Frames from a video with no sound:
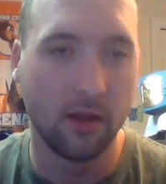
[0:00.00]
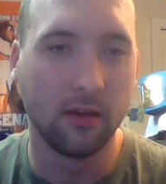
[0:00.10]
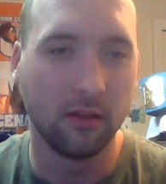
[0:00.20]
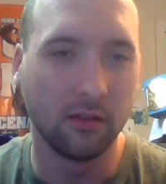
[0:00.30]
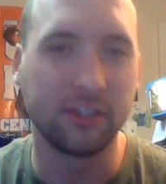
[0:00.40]

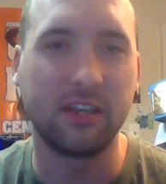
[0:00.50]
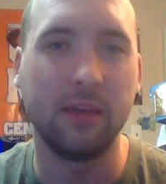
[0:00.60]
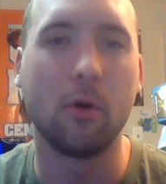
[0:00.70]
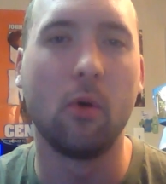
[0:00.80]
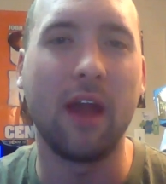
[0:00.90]
Let's keep
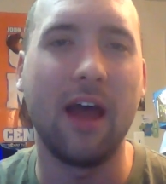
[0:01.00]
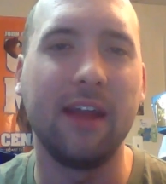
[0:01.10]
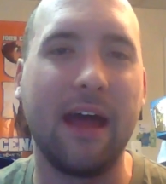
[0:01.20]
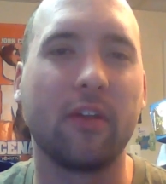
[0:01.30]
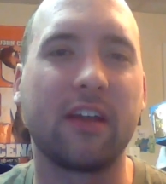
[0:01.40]
going on
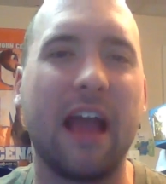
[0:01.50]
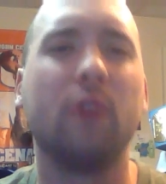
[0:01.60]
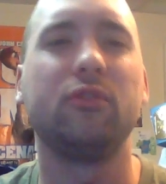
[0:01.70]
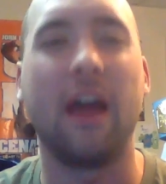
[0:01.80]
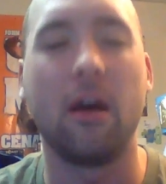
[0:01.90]
now. The
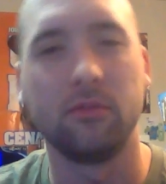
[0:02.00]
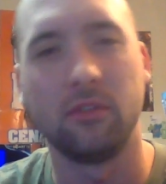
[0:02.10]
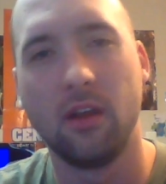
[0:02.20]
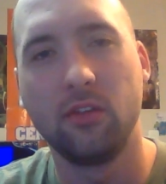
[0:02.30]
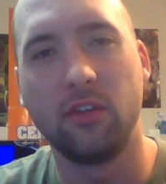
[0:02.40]
countdown
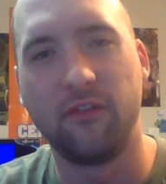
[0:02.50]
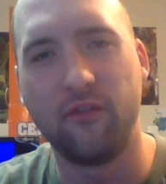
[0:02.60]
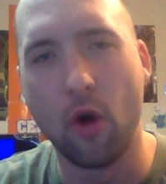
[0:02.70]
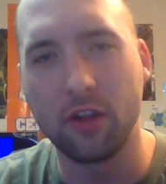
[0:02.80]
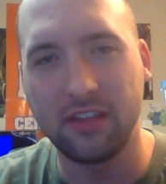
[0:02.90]
to
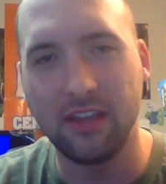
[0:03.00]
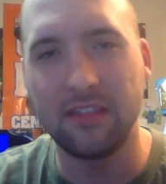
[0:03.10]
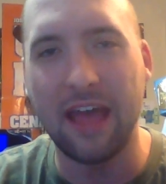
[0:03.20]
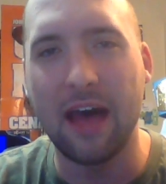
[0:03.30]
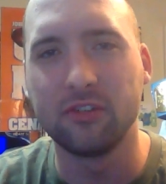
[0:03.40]

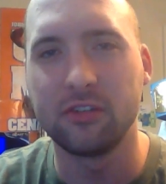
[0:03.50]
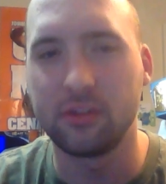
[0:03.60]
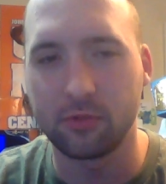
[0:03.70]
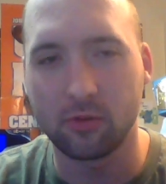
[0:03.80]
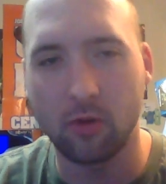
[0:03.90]
14,000
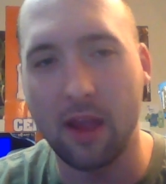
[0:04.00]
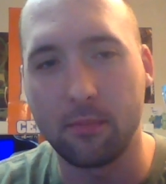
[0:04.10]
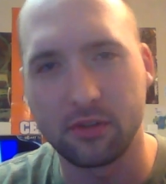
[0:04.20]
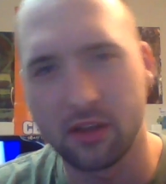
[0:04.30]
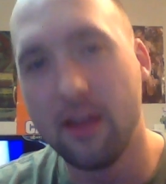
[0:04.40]

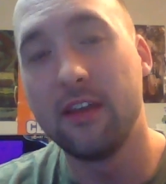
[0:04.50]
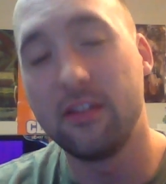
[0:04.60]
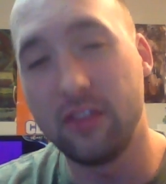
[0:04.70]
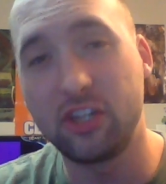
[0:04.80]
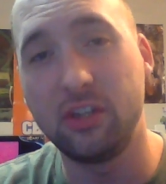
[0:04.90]
subscribers.
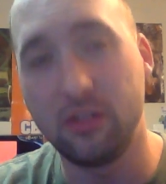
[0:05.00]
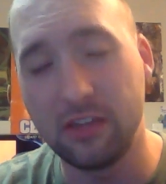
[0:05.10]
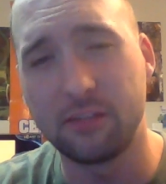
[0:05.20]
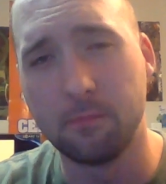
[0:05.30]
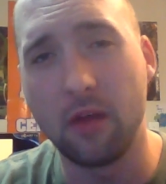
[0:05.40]

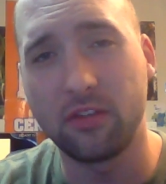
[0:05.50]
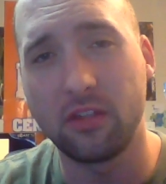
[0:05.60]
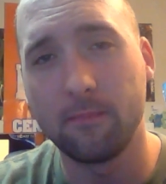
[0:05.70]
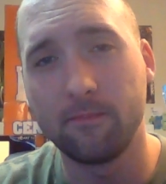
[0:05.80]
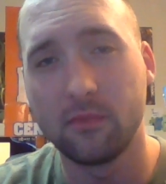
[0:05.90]
This
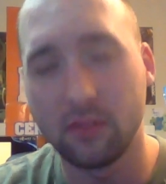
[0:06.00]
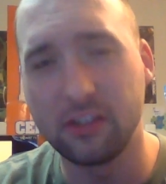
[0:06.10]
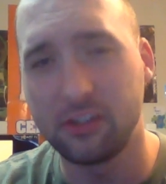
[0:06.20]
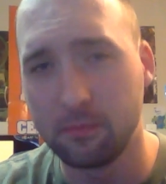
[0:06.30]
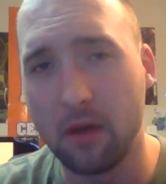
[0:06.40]

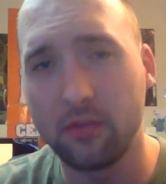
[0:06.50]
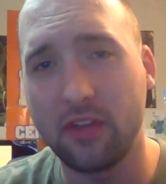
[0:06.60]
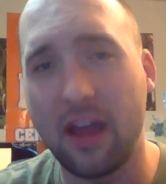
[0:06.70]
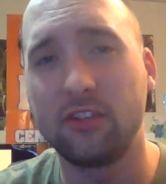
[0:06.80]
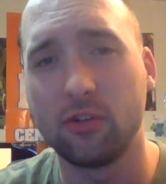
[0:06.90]
month,
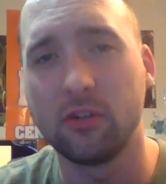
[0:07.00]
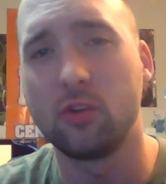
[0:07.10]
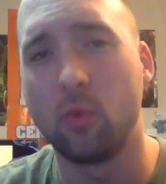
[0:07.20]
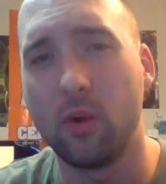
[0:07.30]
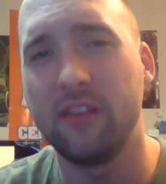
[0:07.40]
I turned
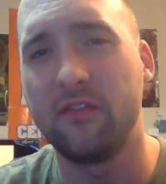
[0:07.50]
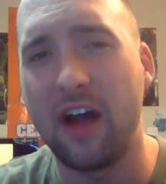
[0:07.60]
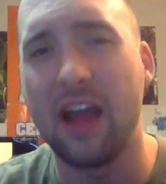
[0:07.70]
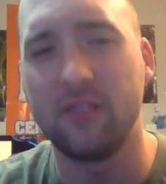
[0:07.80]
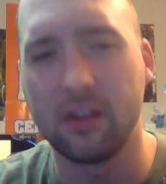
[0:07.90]

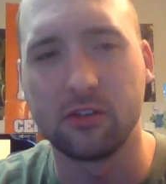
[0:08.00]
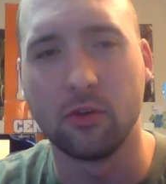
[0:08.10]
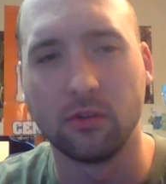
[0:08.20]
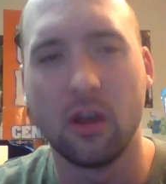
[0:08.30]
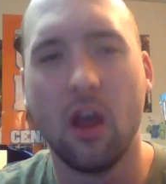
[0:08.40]
25 years
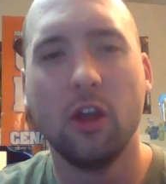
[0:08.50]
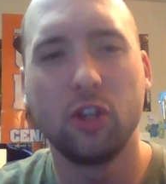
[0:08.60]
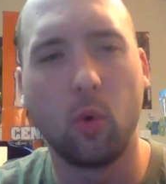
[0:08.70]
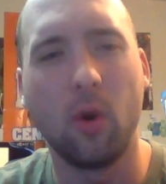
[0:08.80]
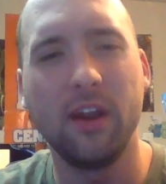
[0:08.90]
old.
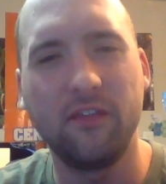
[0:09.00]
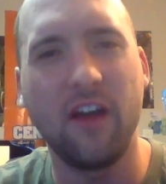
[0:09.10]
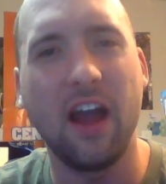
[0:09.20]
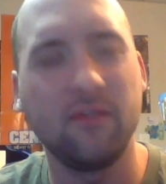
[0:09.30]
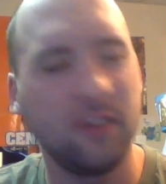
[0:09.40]

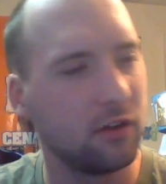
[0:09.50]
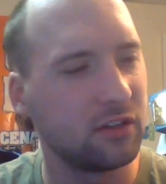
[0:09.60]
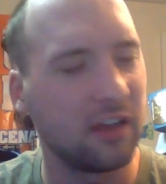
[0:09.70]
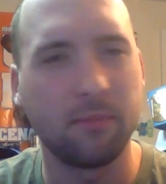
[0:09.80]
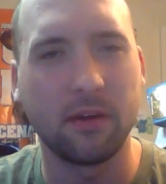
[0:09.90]
25 years
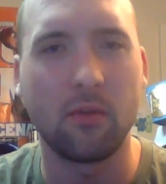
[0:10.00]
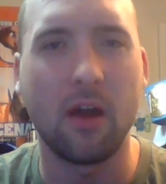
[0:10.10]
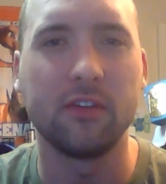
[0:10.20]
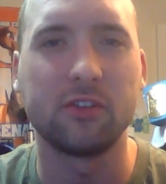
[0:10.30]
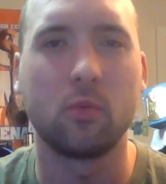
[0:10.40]
I've been
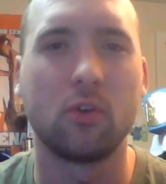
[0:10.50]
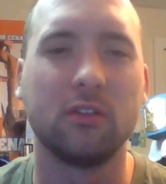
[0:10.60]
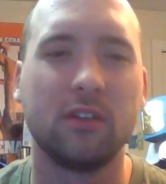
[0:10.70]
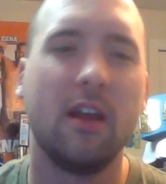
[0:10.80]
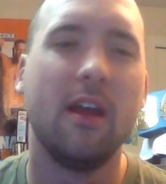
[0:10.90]
around this
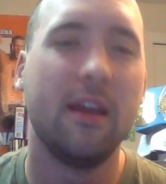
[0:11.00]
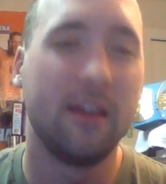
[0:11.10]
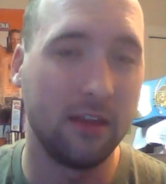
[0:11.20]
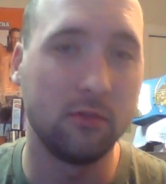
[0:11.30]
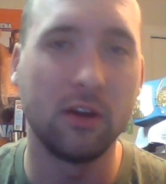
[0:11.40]
world.
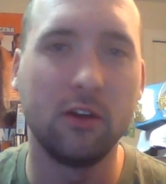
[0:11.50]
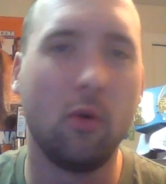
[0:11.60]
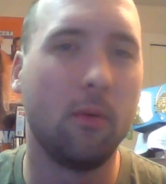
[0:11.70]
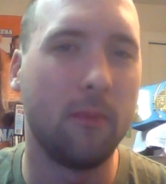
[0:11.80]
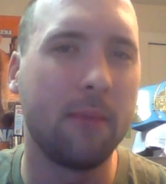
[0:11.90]
And you want to know
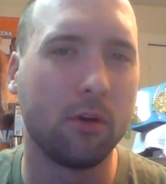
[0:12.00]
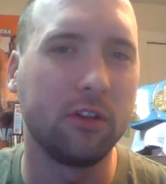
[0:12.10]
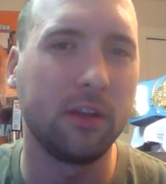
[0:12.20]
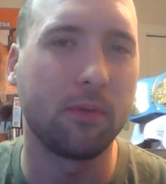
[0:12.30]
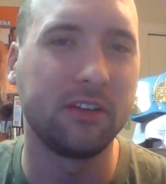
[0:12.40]
what my
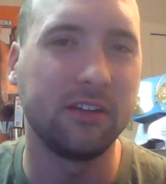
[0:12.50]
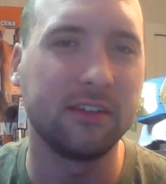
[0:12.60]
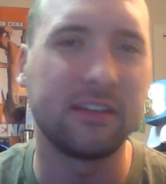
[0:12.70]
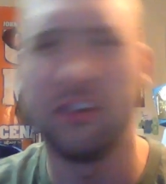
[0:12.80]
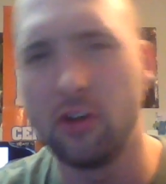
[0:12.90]
birthday present
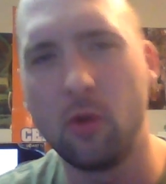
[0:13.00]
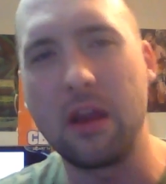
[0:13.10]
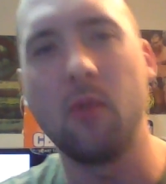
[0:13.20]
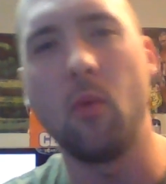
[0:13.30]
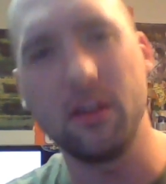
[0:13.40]
is? You know what
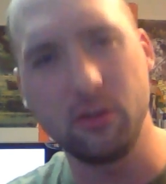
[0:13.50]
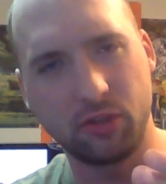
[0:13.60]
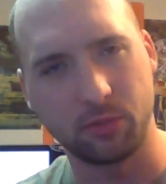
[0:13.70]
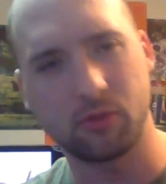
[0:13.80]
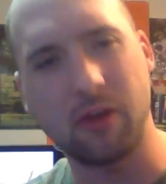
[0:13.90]
I want you
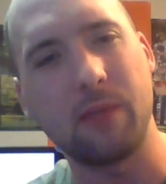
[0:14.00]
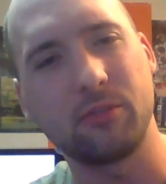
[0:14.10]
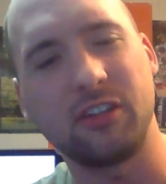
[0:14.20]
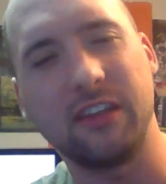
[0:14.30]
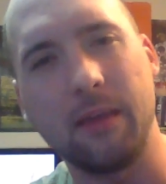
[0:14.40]

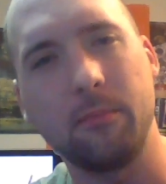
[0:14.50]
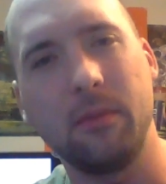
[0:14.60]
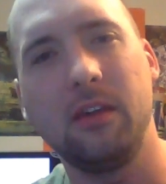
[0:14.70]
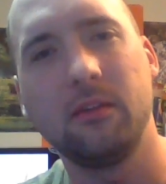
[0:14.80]
subscribers to get me?